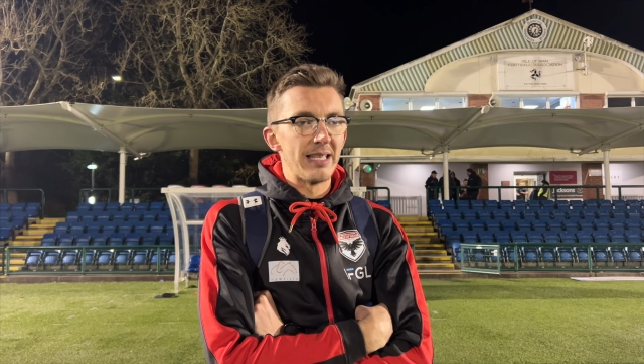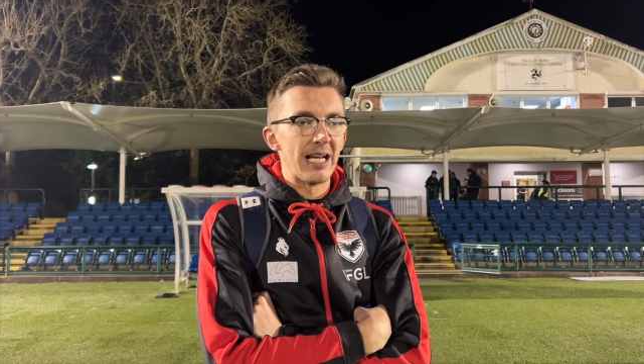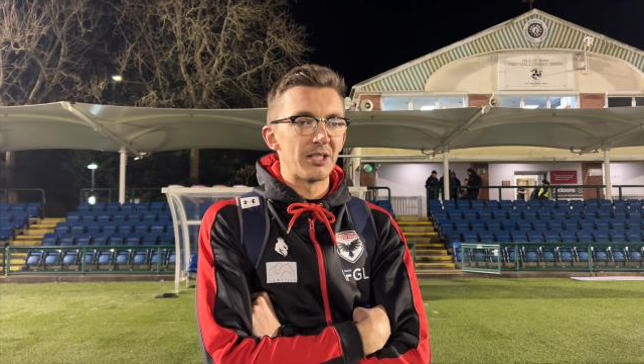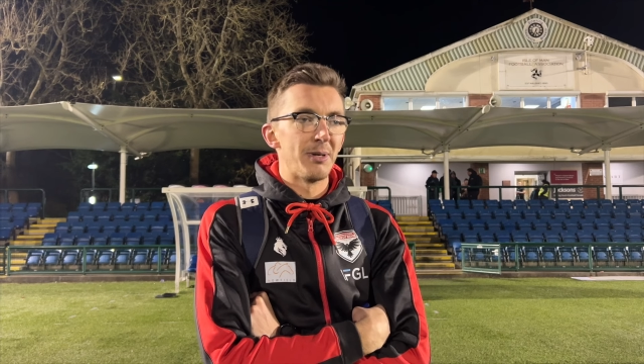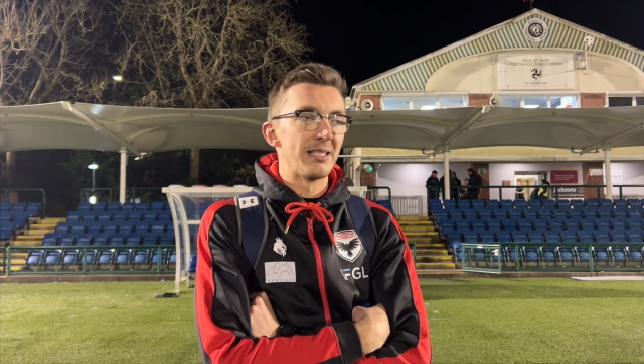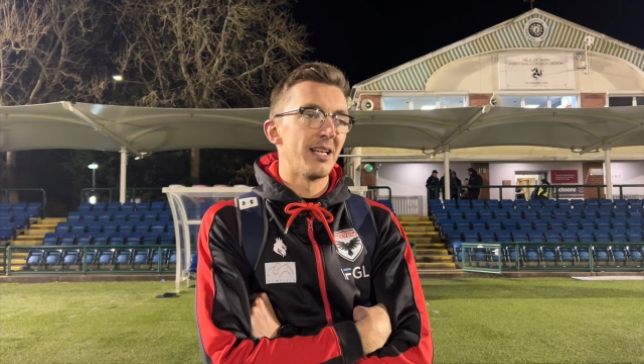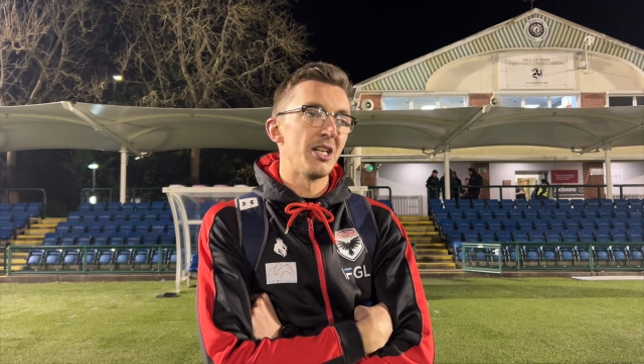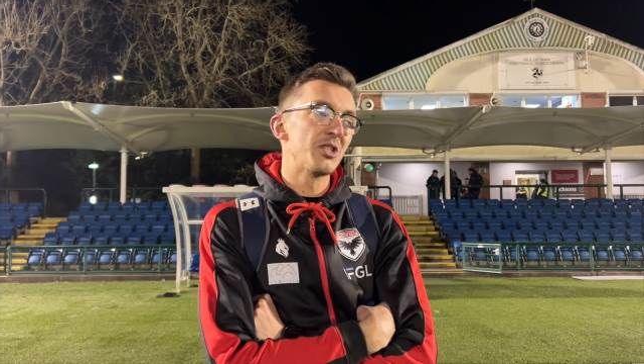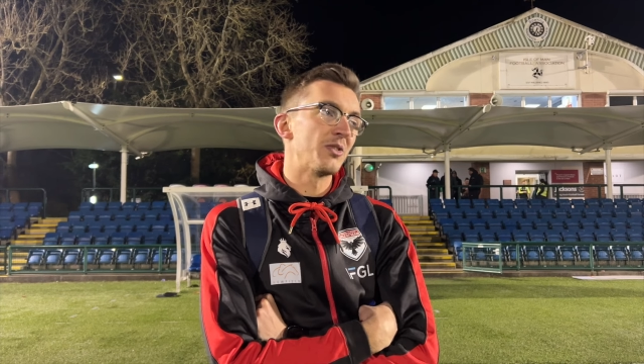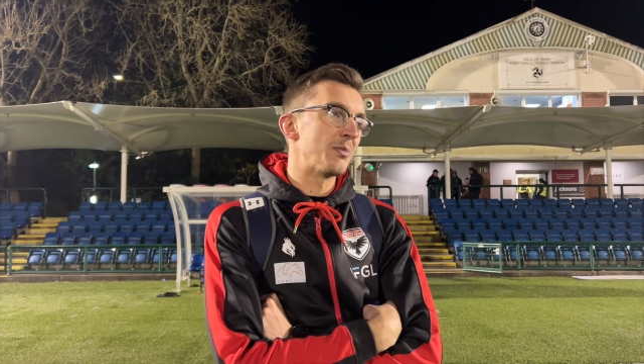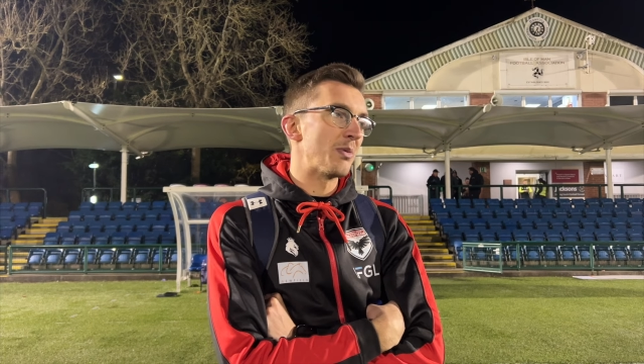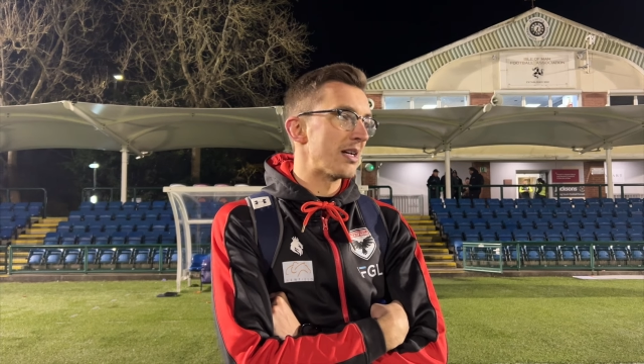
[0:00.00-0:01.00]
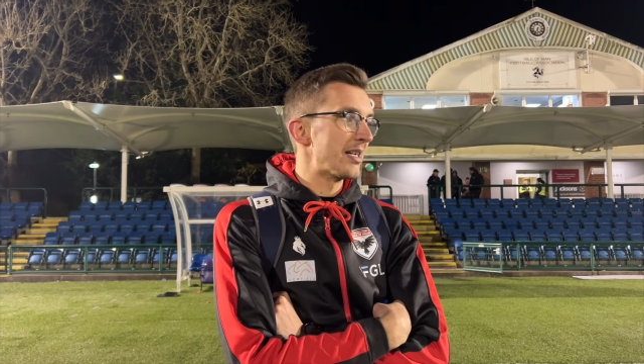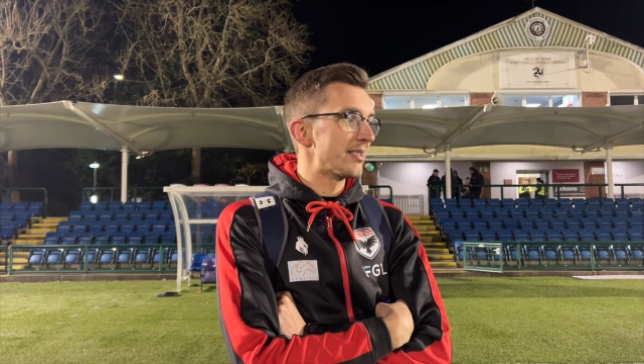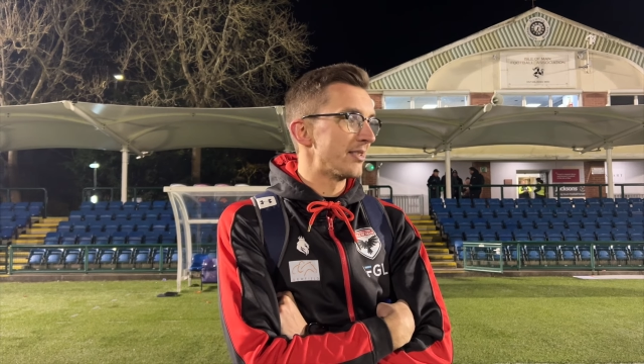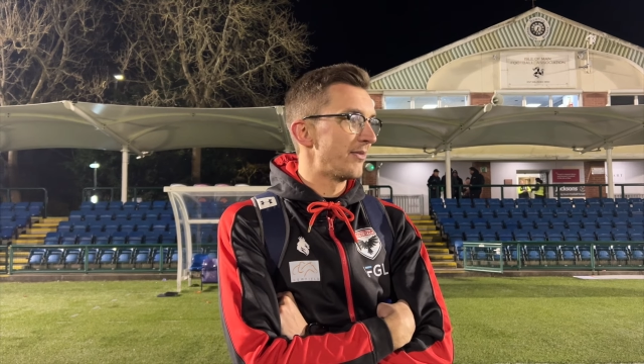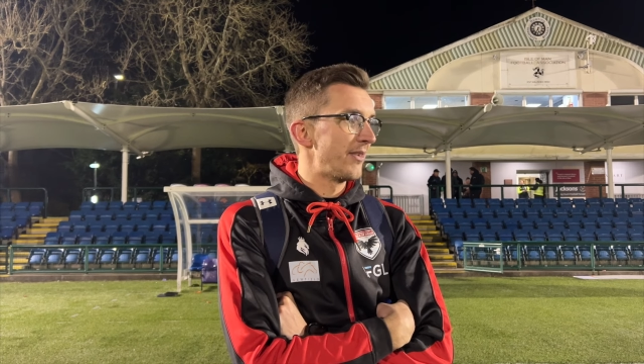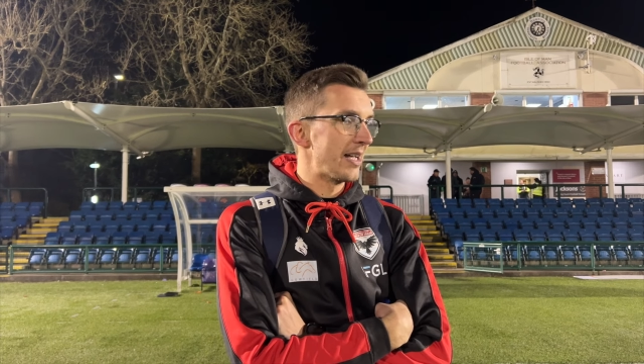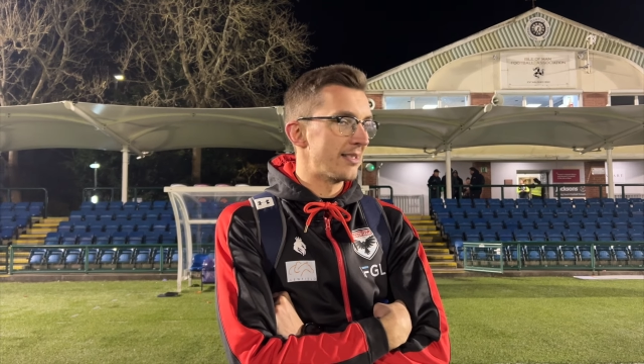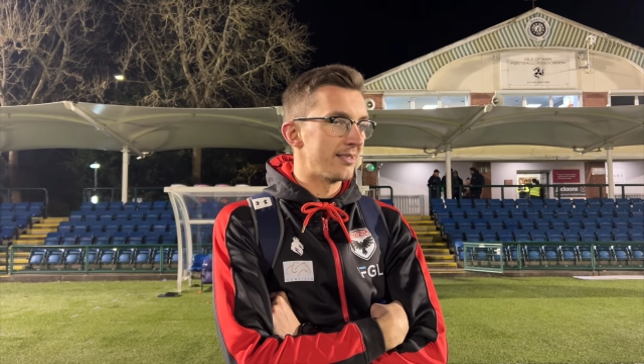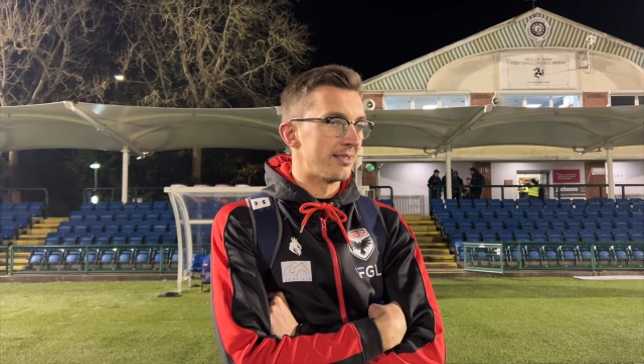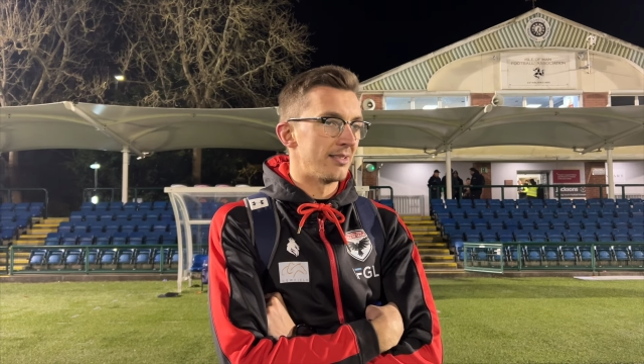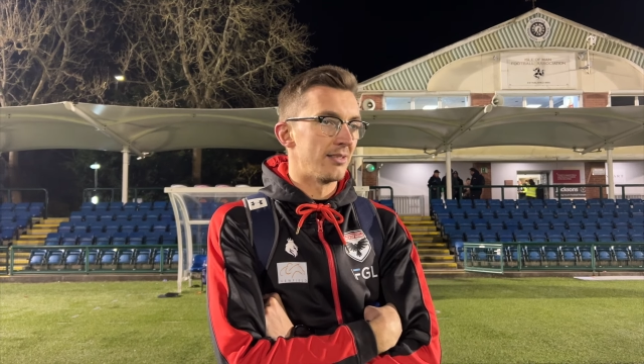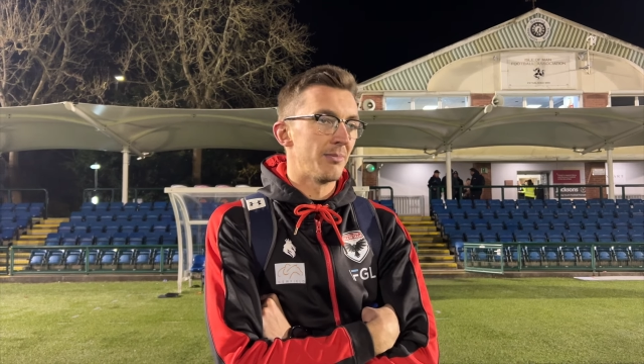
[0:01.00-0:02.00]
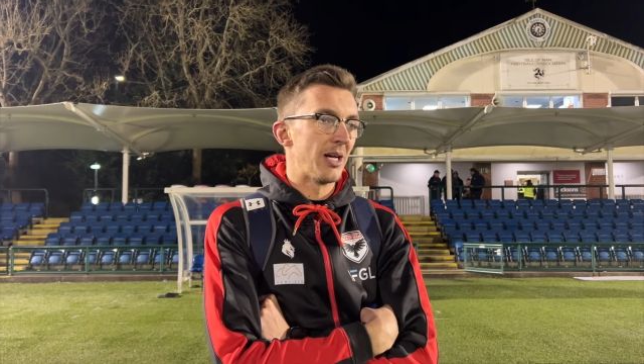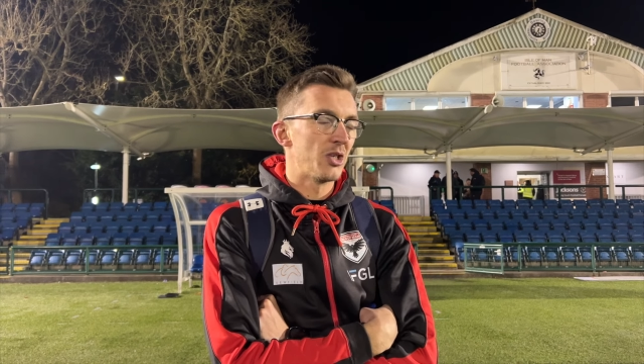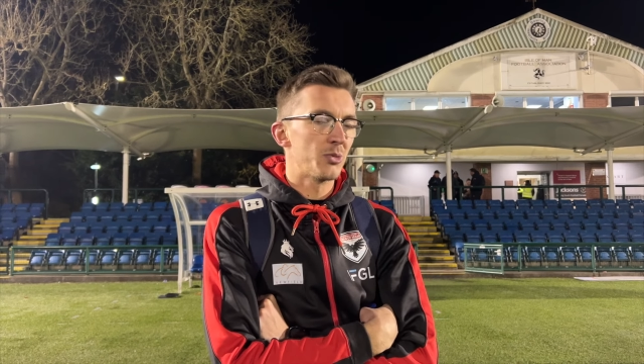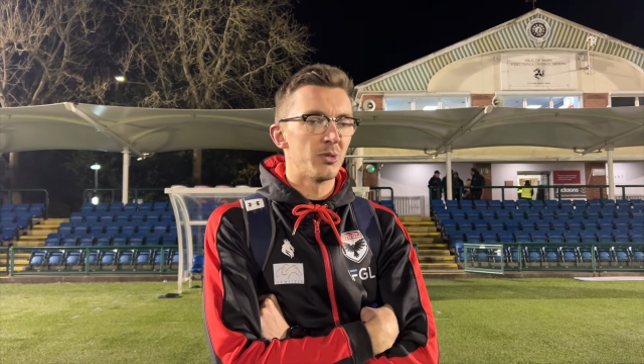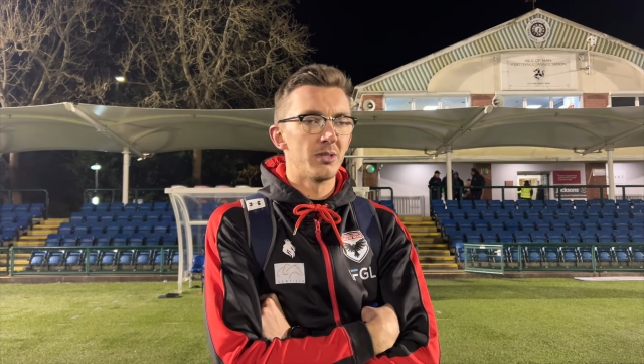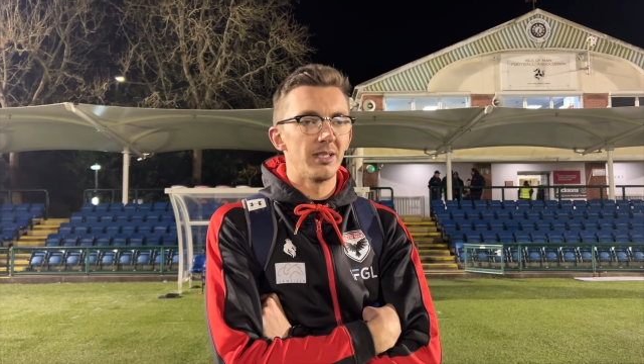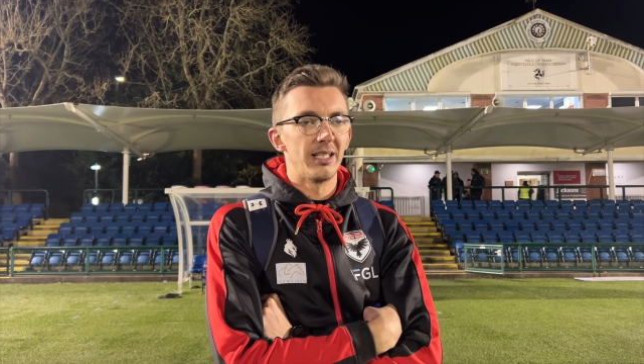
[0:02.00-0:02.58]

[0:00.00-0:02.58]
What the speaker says: the expectation of the players and the fans and the management.